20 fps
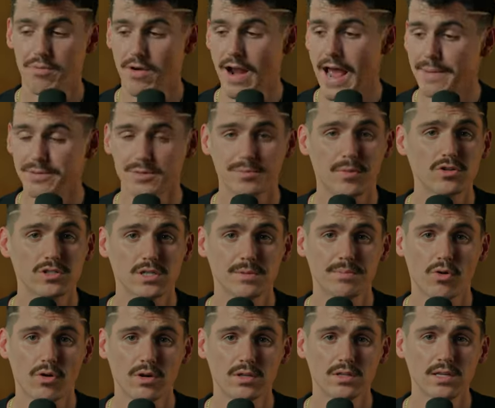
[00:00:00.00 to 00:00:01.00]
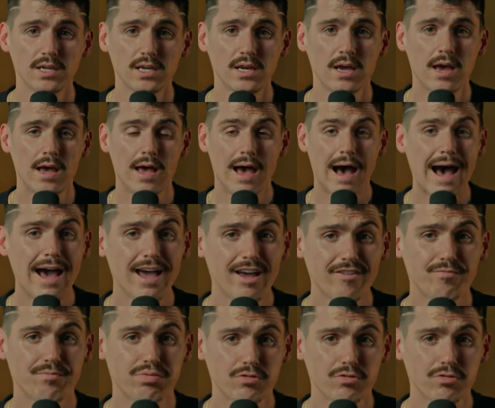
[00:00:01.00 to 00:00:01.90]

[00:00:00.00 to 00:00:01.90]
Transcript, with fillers: perhaps most importantly, I have